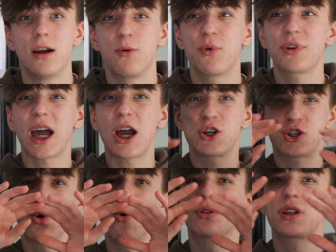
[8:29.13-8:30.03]
With that
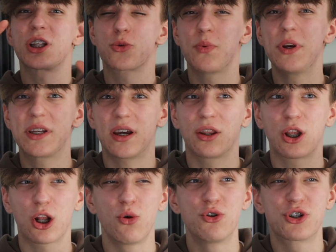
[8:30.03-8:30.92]
short and sweet
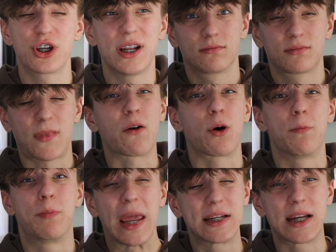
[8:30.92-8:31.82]
conclusion, there are
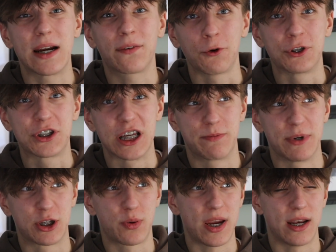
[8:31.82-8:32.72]
big differences
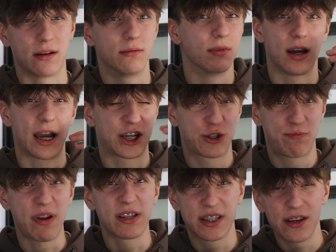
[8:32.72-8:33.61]
between
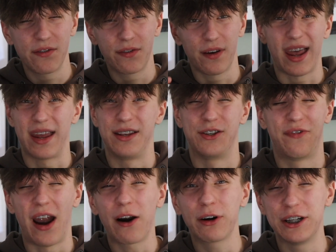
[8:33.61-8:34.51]
expensive and
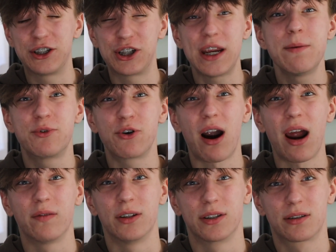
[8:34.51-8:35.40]
very cheap
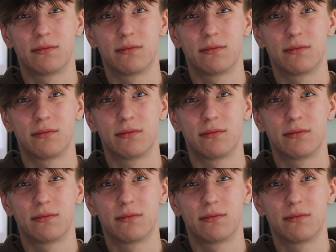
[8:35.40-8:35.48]
drivers.